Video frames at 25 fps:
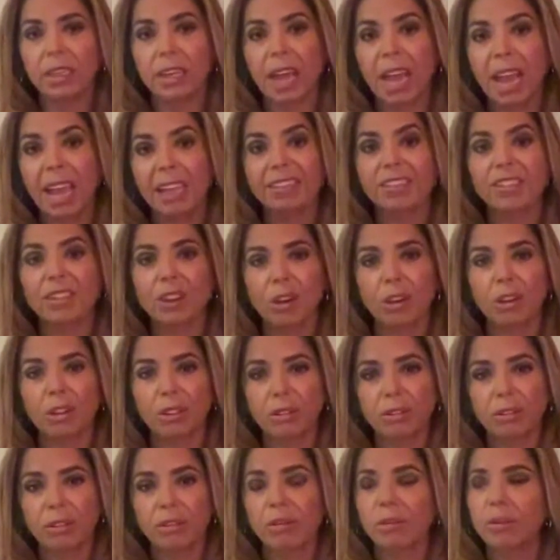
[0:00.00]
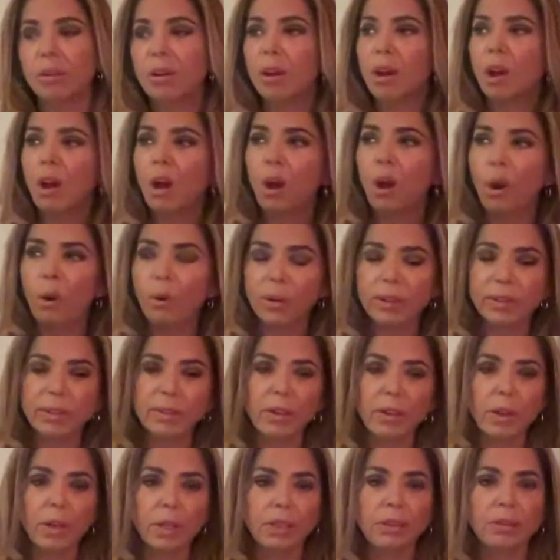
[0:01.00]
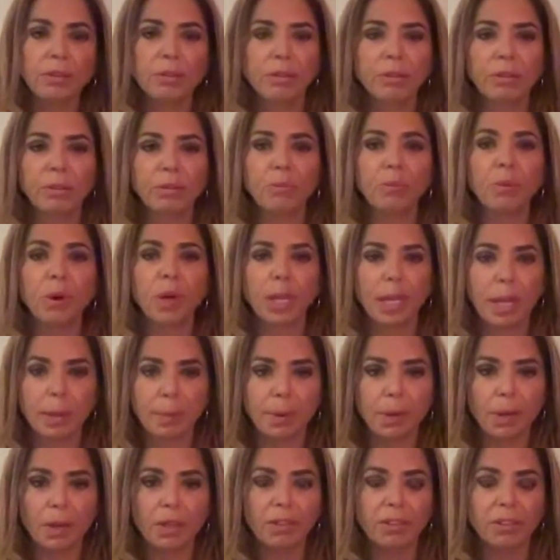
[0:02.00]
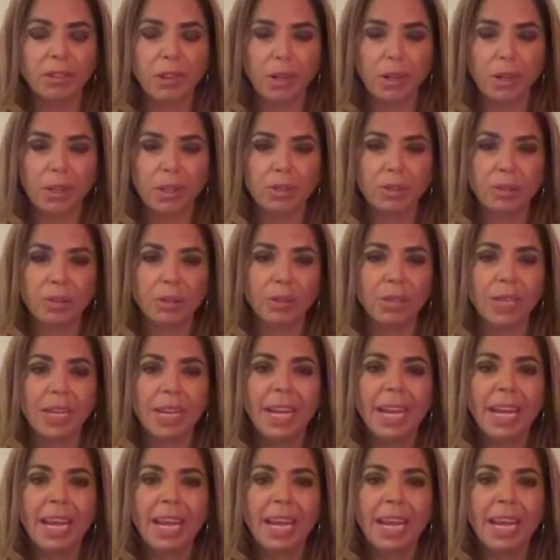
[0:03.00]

has gone through or is going through what Lebanon's going through.